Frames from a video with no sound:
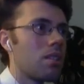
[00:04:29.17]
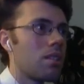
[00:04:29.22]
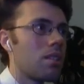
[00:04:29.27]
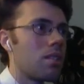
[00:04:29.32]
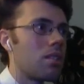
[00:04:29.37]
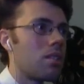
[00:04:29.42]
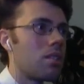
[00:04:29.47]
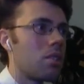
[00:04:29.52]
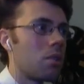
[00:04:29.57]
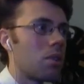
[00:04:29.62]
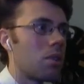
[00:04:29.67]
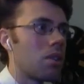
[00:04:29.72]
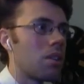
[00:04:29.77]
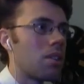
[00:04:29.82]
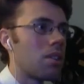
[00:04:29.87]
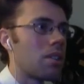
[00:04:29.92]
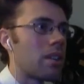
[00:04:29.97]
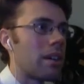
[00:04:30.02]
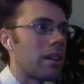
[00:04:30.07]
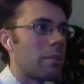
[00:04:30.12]
Door
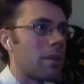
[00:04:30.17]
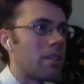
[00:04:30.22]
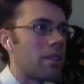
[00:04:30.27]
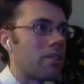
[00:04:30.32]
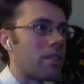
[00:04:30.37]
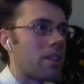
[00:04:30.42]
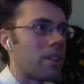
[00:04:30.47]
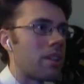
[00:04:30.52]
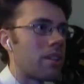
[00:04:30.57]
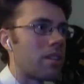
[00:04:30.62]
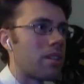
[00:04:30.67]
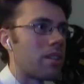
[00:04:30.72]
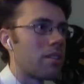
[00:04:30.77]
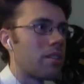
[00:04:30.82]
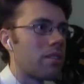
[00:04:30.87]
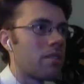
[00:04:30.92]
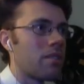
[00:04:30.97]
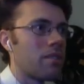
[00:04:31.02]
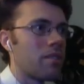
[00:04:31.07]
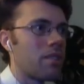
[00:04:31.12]
is not my friend.
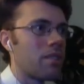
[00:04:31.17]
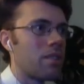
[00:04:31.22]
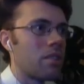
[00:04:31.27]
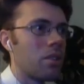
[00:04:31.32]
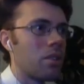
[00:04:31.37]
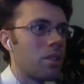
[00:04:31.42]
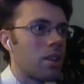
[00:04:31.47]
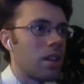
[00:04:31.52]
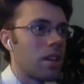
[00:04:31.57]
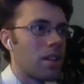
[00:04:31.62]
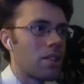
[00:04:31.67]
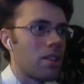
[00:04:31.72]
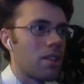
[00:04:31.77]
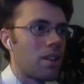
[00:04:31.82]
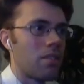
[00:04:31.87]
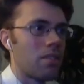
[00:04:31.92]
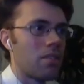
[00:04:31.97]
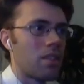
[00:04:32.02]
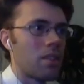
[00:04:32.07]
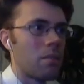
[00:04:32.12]
Door has
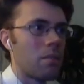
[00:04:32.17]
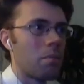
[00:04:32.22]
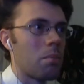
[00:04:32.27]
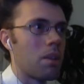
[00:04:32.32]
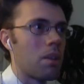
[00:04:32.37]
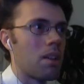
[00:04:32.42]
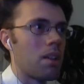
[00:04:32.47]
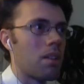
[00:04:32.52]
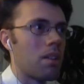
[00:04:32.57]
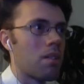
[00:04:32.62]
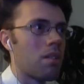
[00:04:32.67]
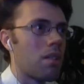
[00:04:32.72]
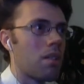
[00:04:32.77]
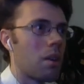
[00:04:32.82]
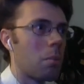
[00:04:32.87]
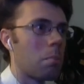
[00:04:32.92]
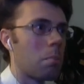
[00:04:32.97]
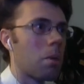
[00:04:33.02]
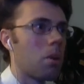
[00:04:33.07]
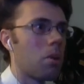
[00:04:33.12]
often been
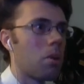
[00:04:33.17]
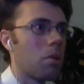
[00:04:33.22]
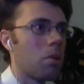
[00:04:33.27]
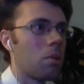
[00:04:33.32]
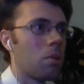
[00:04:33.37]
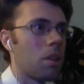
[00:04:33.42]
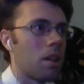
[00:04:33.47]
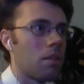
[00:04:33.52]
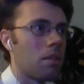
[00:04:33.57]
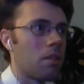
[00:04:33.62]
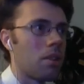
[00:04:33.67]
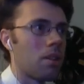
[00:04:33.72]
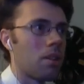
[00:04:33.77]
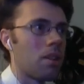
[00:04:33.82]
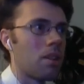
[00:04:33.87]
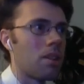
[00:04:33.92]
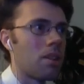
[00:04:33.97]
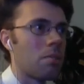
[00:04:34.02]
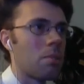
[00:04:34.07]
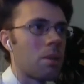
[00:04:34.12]
a pull when I wanted
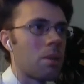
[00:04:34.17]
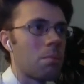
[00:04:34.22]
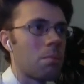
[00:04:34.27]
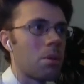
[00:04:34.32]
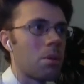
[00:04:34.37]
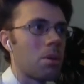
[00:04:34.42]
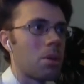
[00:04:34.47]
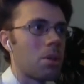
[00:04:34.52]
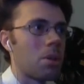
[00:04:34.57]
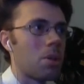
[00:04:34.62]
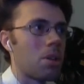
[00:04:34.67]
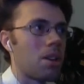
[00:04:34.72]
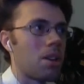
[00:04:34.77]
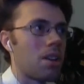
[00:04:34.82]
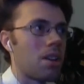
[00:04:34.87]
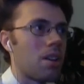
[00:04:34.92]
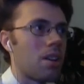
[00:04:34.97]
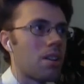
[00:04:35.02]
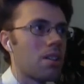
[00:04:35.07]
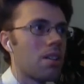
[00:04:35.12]
it to be a push,
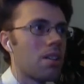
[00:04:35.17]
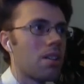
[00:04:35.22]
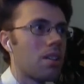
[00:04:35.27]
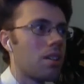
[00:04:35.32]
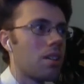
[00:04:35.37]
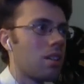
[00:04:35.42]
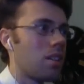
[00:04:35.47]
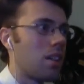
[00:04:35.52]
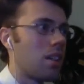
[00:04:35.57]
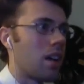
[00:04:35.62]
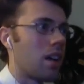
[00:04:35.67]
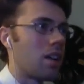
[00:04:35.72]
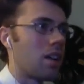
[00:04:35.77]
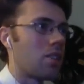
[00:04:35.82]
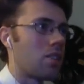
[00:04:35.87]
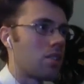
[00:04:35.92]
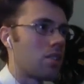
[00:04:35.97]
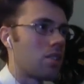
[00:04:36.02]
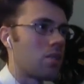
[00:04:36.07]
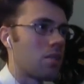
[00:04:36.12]
and that
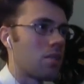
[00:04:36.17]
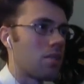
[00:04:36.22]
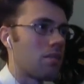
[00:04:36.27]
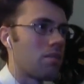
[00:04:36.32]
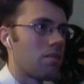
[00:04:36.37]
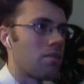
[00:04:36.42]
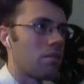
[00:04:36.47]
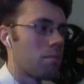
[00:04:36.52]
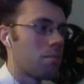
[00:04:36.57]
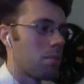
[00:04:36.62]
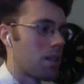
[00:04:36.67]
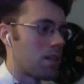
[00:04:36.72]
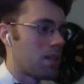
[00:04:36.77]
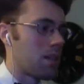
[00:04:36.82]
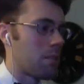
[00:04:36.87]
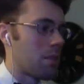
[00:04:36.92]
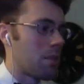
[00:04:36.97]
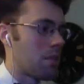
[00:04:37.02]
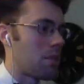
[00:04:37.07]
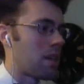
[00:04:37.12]
just sort of messed
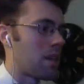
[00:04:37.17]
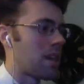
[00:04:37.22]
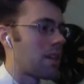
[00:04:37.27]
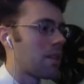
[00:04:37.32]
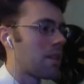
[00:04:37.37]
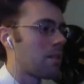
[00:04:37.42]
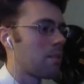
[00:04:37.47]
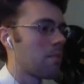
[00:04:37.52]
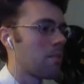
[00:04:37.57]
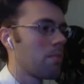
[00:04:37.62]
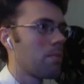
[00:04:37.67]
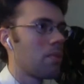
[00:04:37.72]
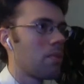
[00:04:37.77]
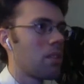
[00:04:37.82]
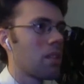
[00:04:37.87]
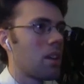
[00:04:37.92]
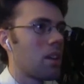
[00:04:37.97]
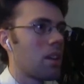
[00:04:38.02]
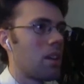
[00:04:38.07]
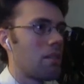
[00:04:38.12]
up my week.
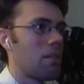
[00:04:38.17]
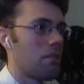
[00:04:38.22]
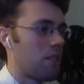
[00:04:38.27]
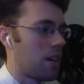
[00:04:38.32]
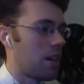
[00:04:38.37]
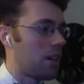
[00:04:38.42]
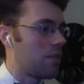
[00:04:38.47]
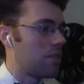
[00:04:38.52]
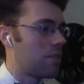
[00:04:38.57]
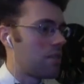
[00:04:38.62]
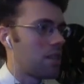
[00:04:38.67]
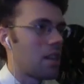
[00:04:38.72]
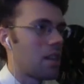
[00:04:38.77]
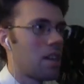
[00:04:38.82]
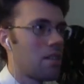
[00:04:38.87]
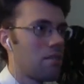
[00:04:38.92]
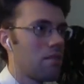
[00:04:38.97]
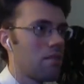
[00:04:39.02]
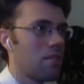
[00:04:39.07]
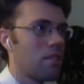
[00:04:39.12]
F5,
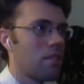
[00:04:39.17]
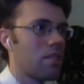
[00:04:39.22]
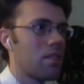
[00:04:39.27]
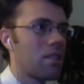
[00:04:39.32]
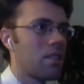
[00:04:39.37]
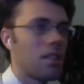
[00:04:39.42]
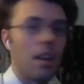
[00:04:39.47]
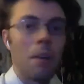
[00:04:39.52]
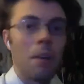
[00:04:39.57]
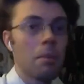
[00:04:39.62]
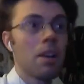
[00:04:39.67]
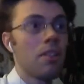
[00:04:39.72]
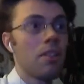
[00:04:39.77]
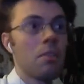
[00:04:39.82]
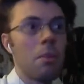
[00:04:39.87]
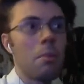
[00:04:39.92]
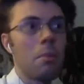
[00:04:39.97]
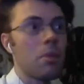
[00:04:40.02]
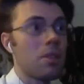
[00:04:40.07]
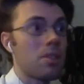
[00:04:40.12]
save. I'm gonna
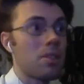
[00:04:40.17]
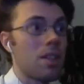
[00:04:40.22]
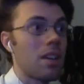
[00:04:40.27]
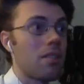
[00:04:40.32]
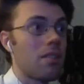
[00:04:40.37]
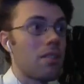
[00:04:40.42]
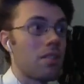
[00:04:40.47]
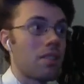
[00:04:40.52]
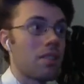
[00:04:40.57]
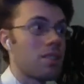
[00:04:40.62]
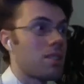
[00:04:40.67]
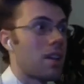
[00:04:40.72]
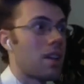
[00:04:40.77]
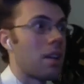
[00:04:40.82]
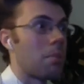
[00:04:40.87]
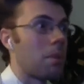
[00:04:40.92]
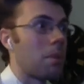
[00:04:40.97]
remember to save this time.